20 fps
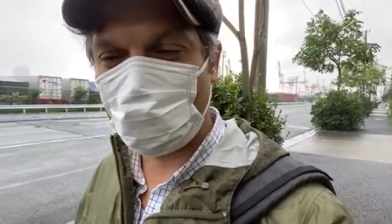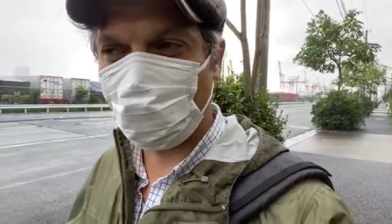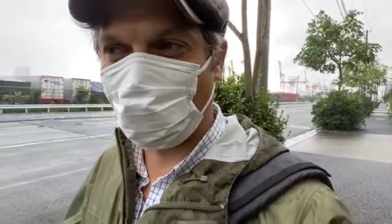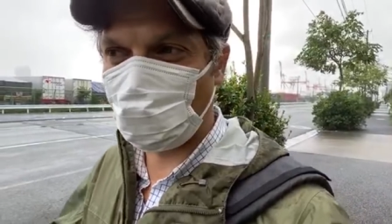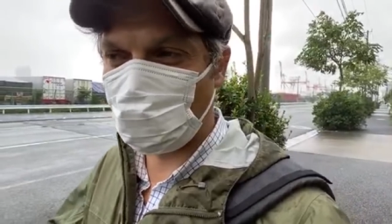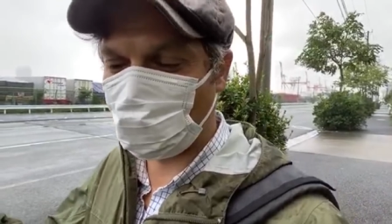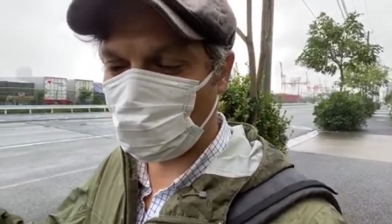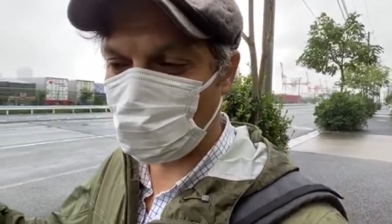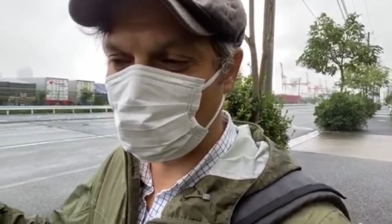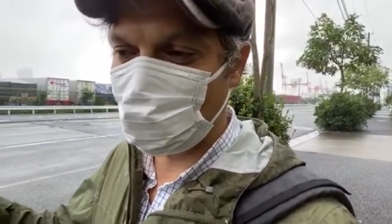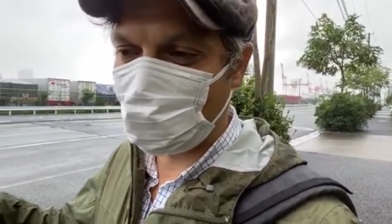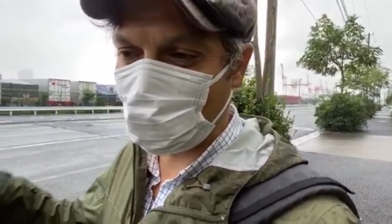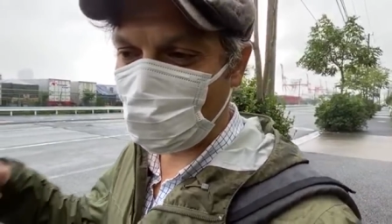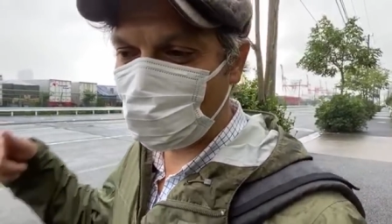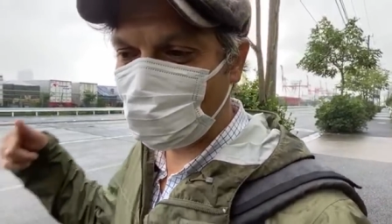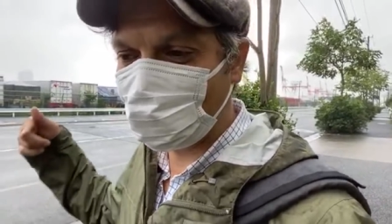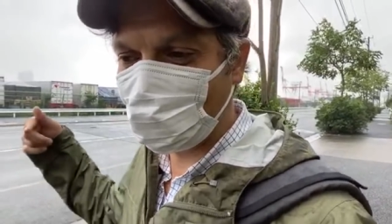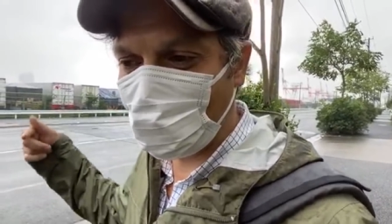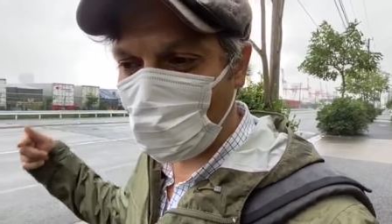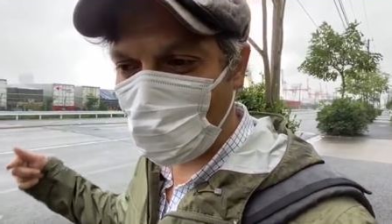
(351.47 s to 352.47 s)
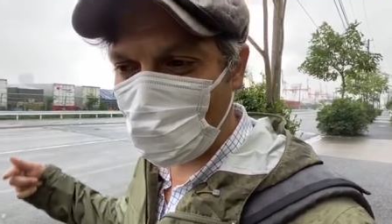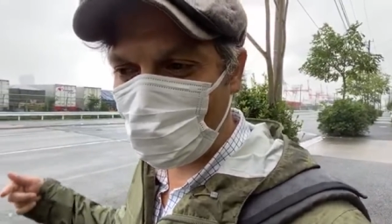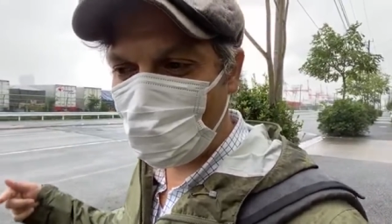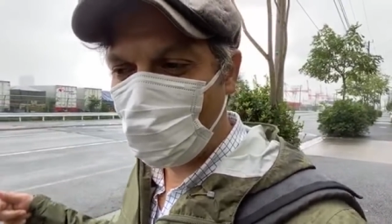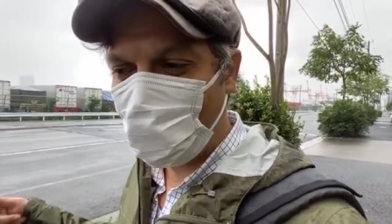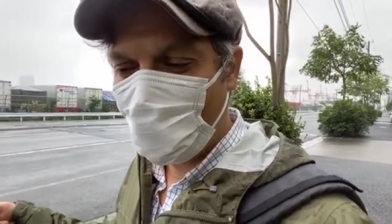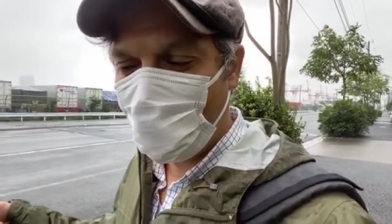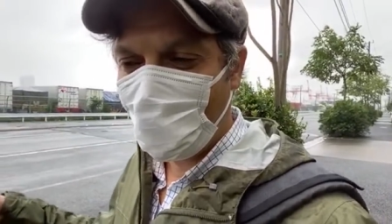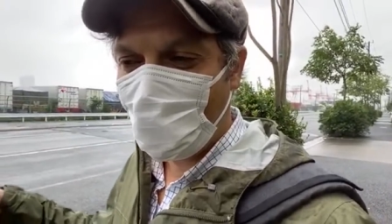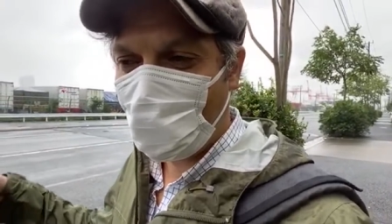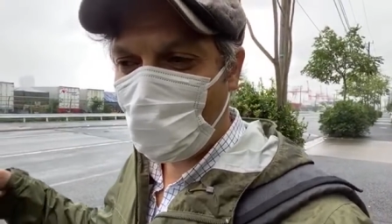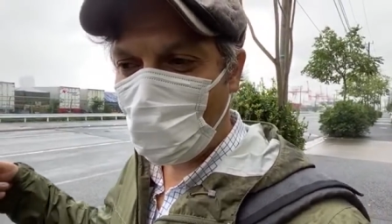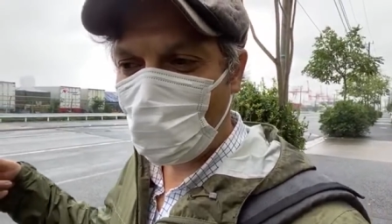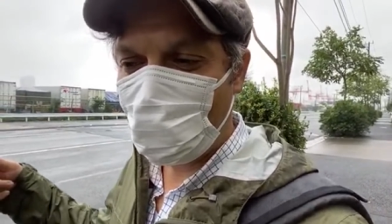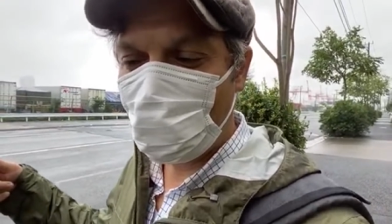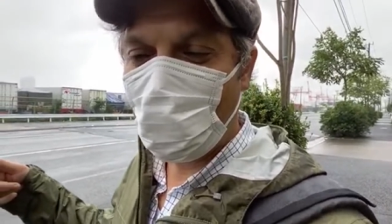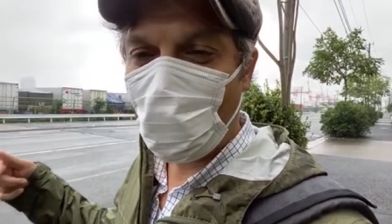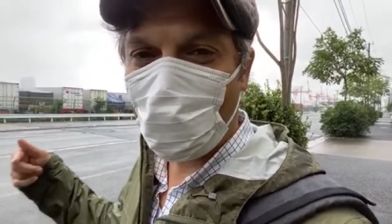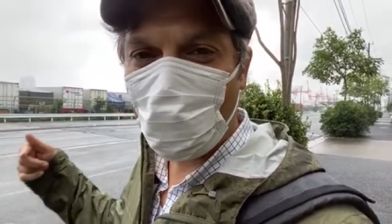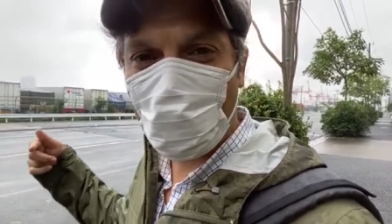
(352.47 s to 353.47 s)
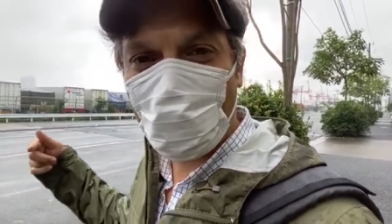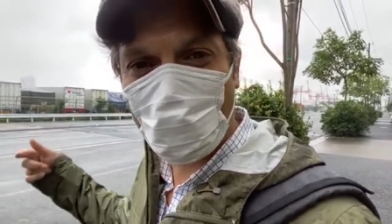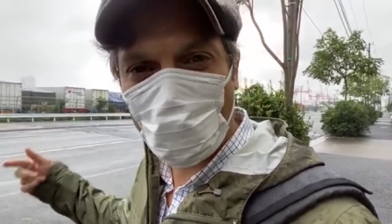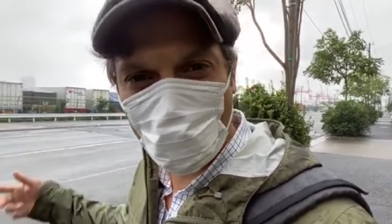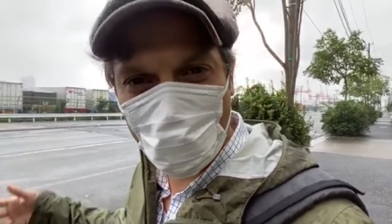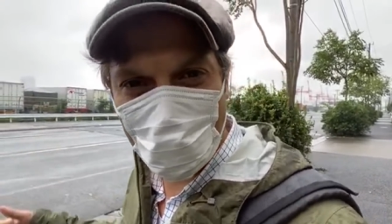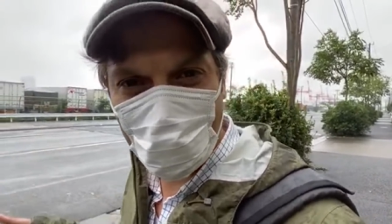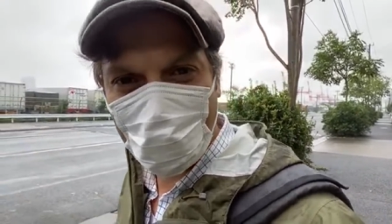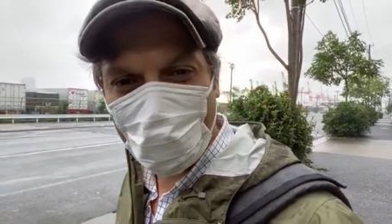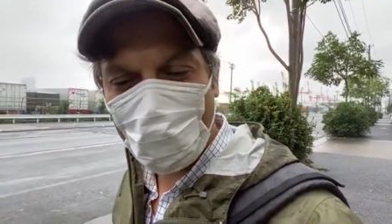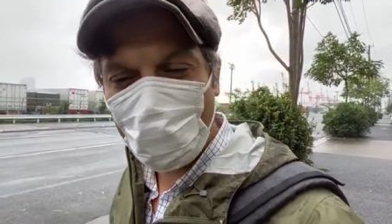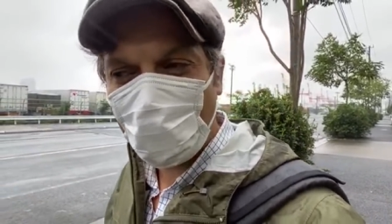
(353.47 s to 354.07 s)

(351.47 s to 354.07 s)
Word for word: but you can get in line at 9:30.